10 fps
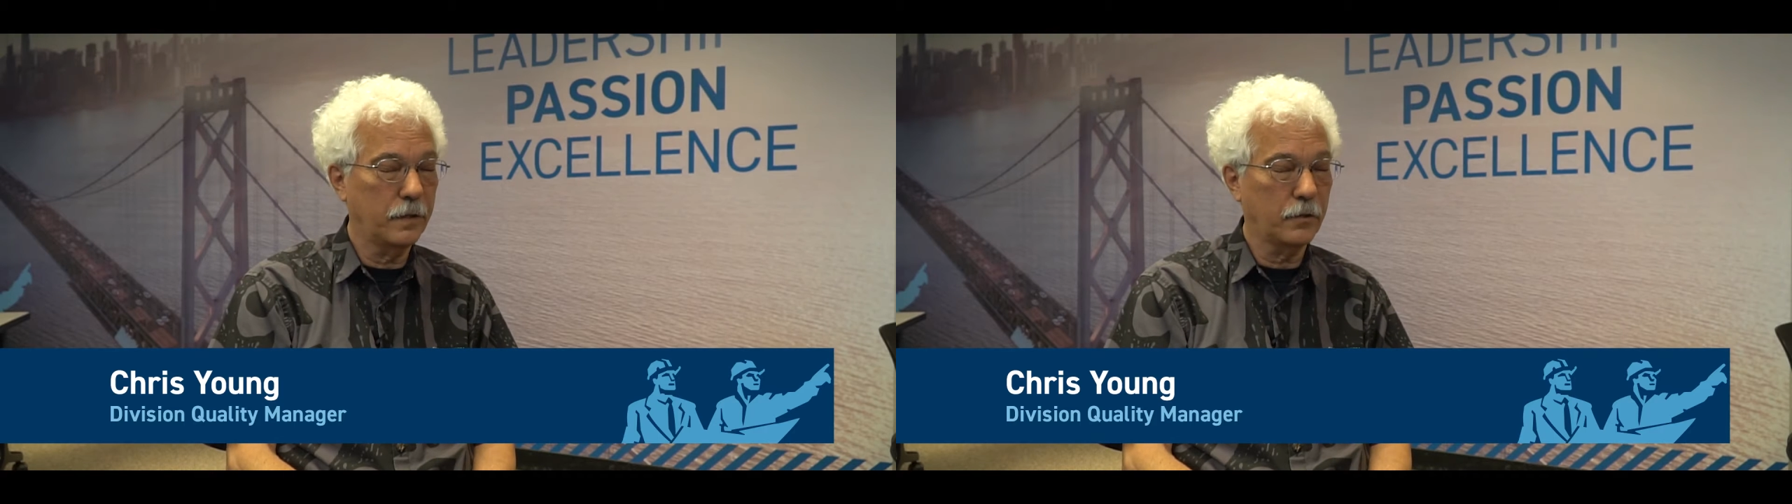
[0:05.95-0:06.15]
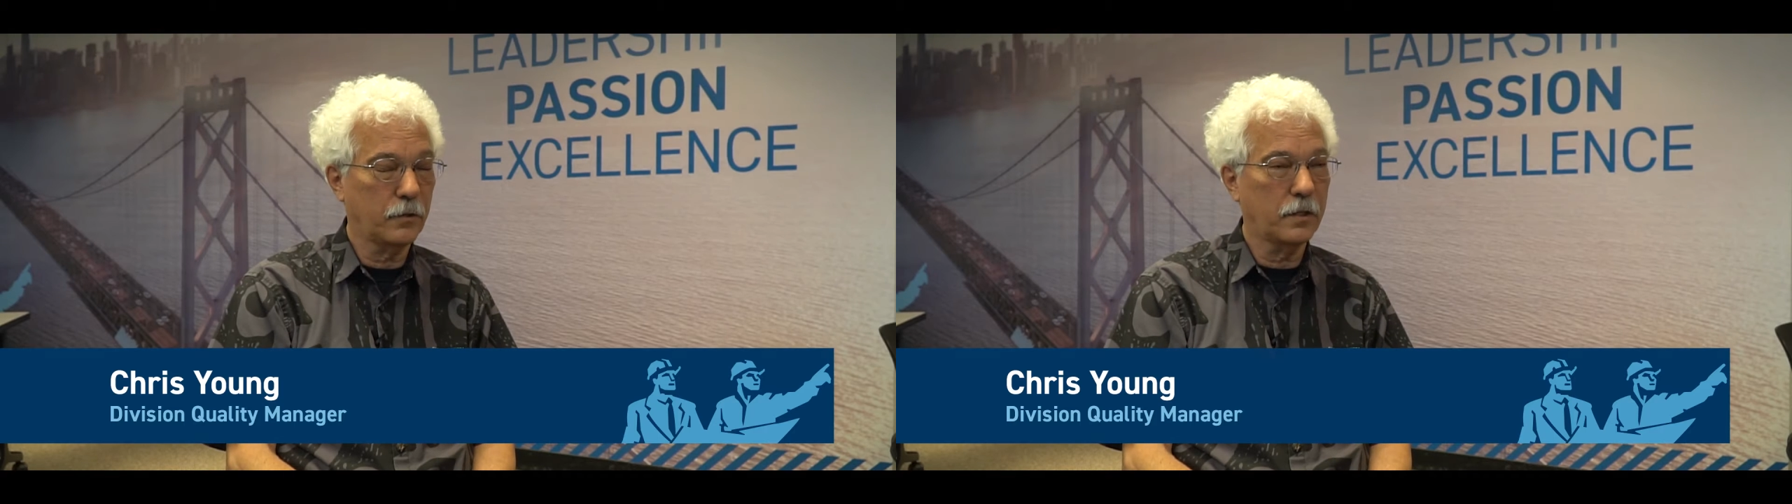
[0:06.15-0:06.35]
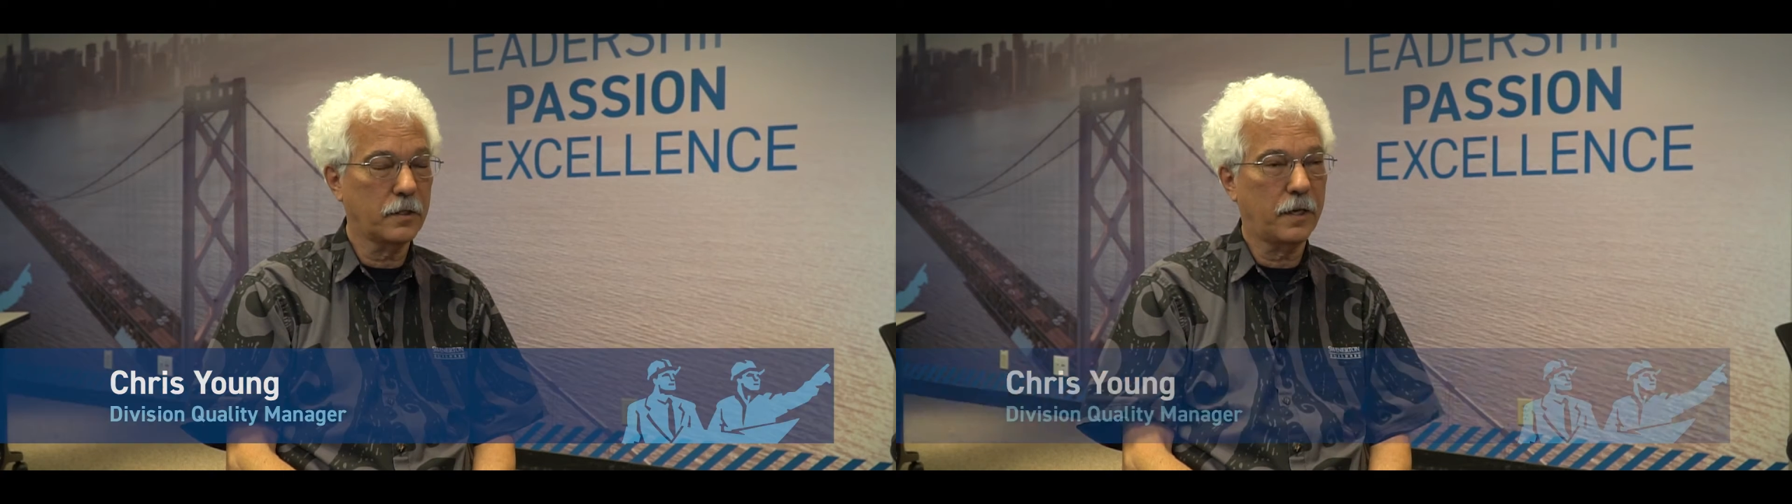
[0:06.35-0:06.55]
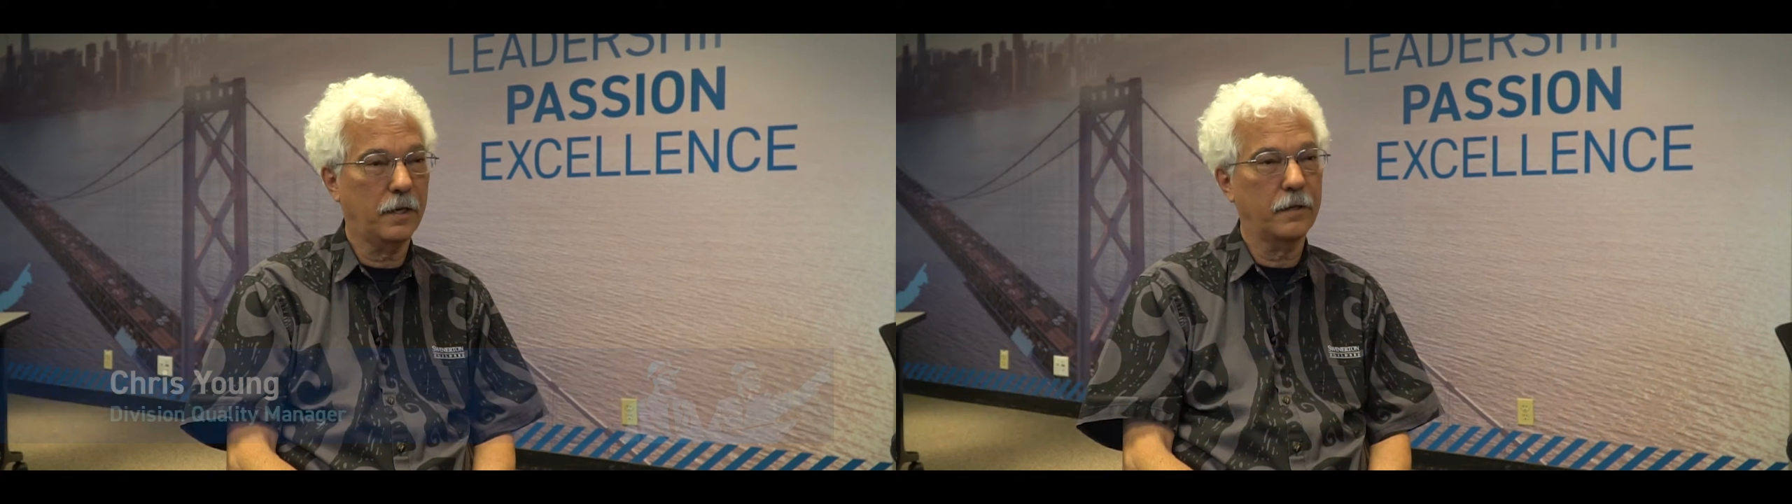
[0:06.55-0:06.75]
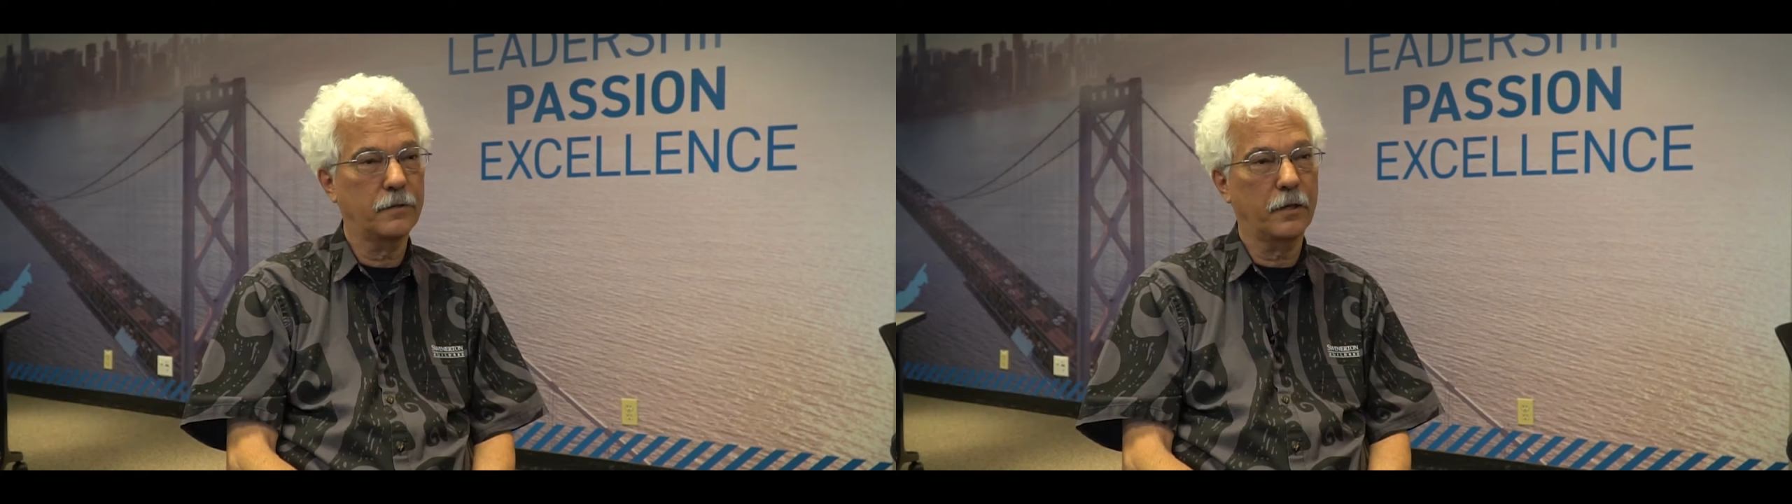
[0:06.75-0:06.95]
Contra Costa
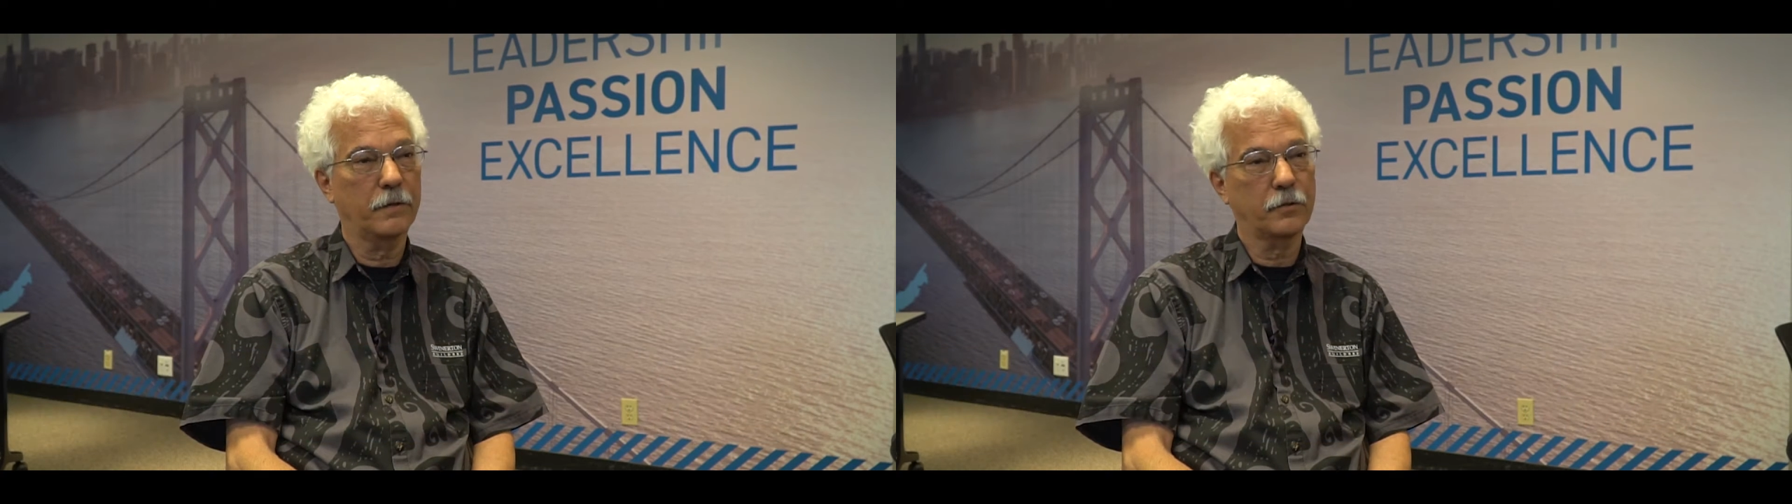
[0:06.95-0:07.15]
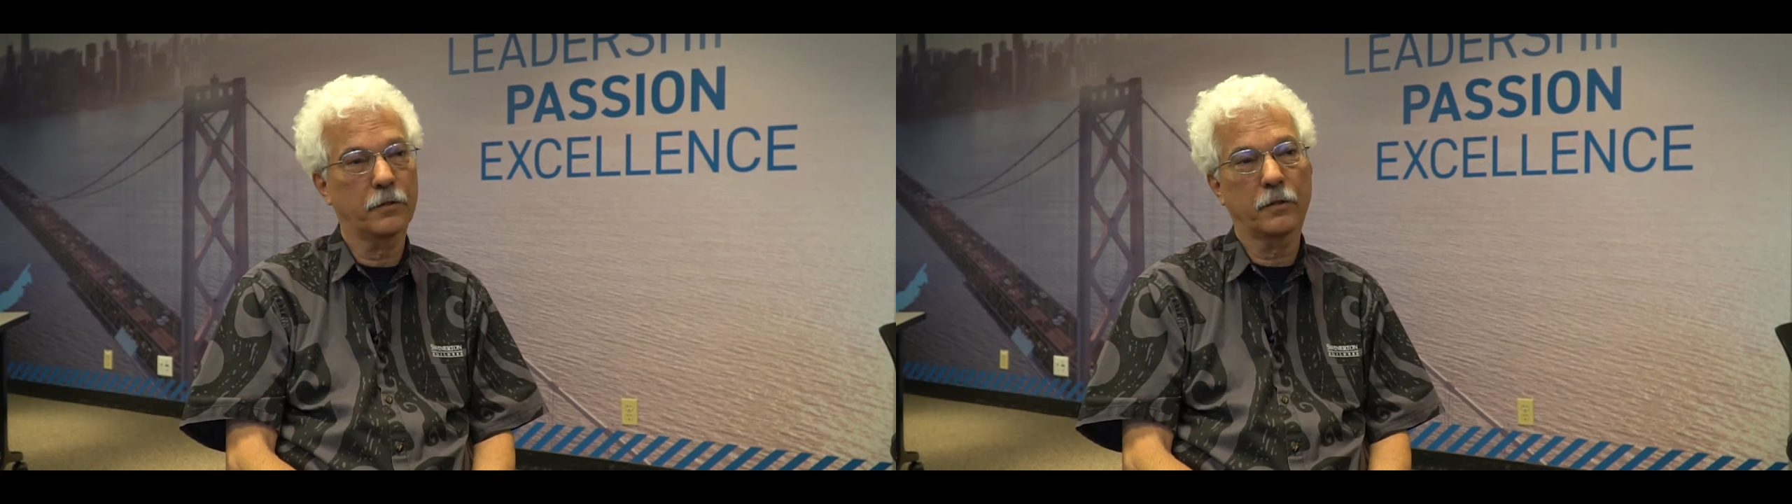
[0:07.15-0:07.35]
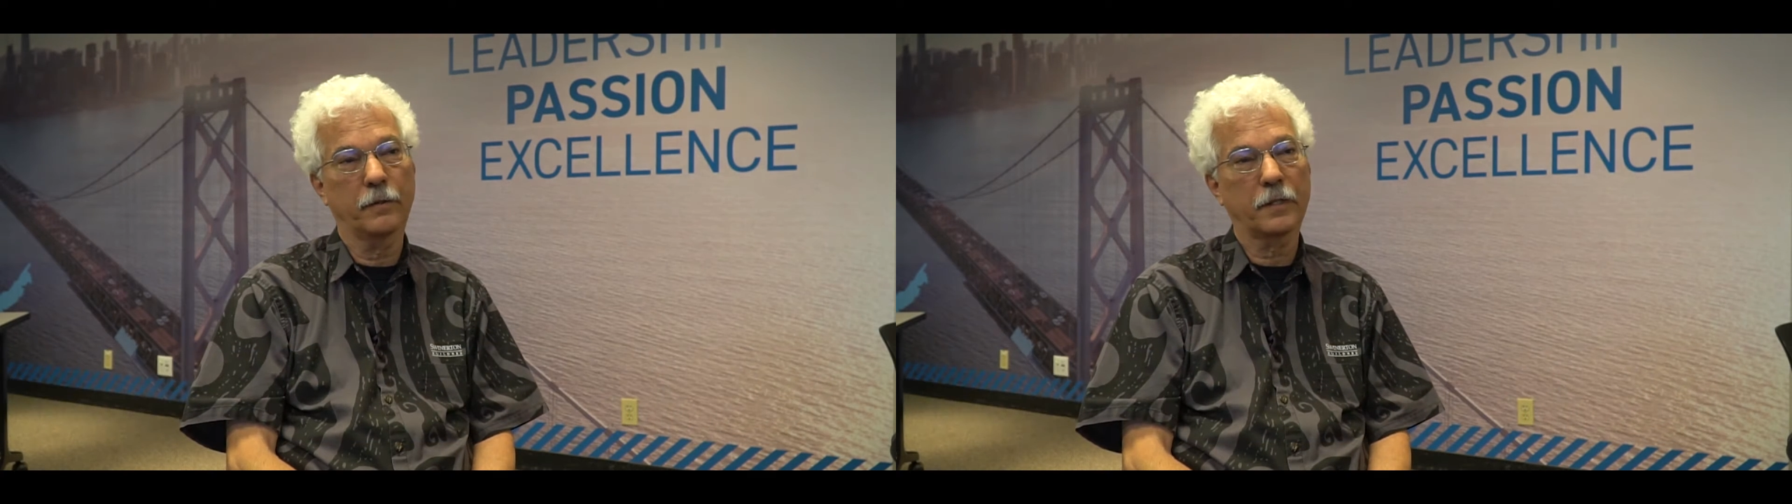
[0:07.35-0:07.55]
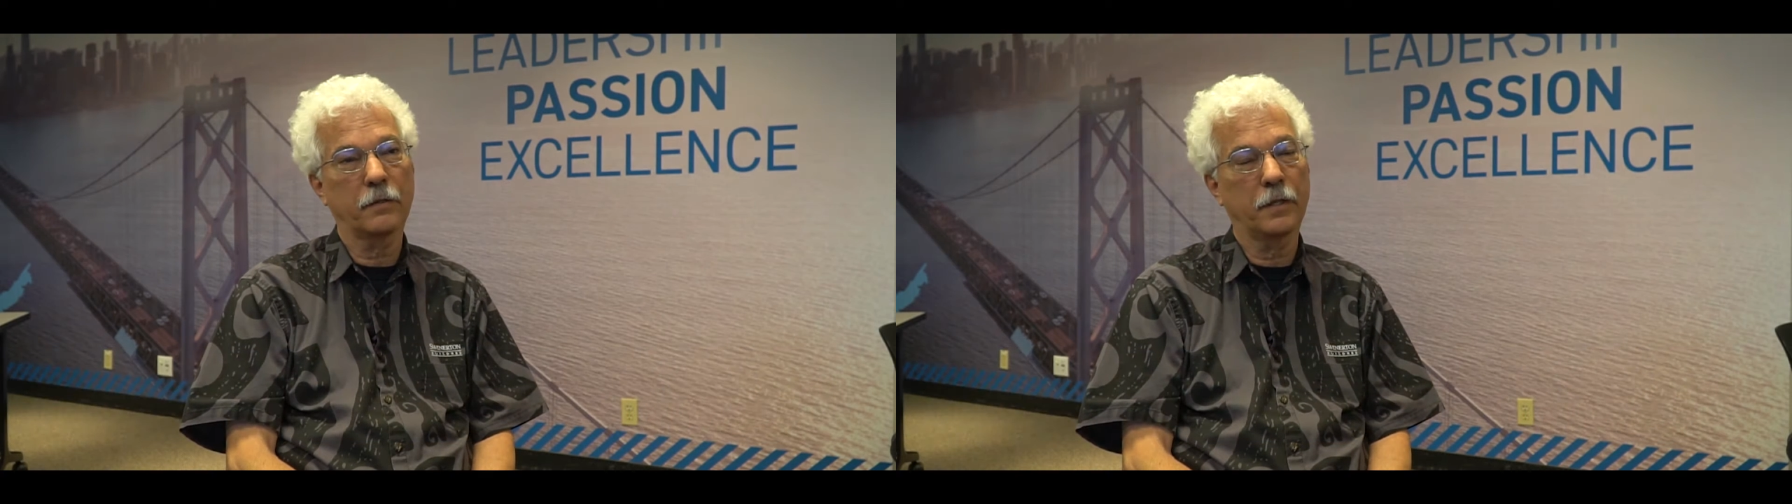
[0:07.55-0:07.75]
County Sheriff Search and Rescue